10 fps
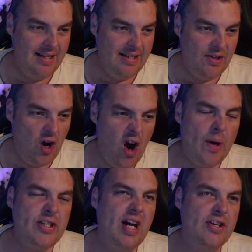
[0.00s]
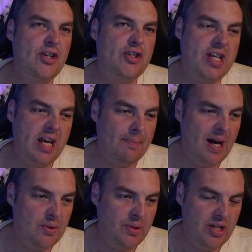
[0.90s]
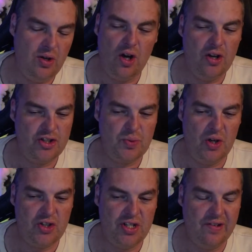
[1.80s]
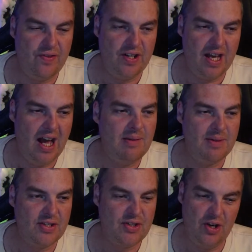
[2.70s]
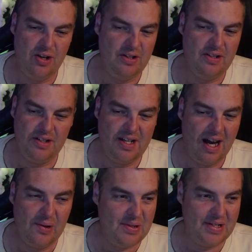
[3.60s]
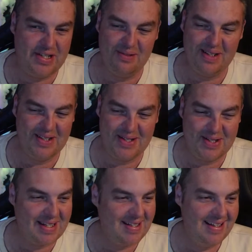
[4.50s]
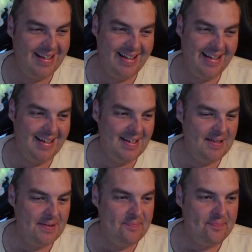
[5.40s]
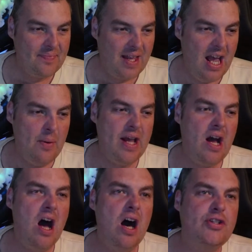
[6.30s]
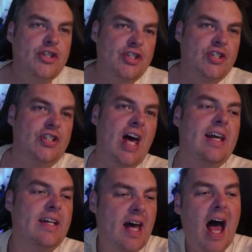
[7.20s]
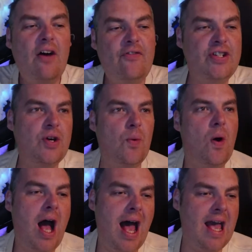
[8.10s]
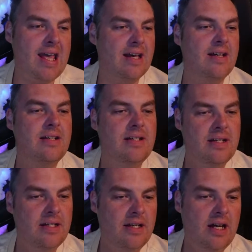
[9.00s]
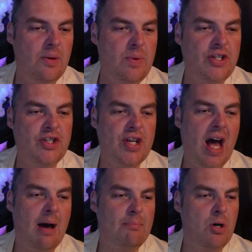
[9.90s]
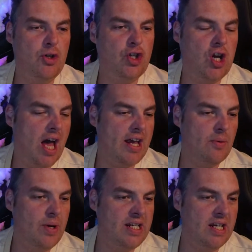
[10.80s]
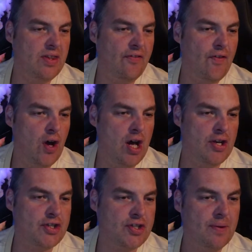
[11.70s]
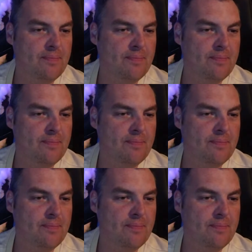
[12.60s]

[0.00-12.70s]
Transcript: Always nice to kick back with you lot and just watch a different game that's not Carlton, to be honest. Here we go. Second half is away. And we start much like we did the first.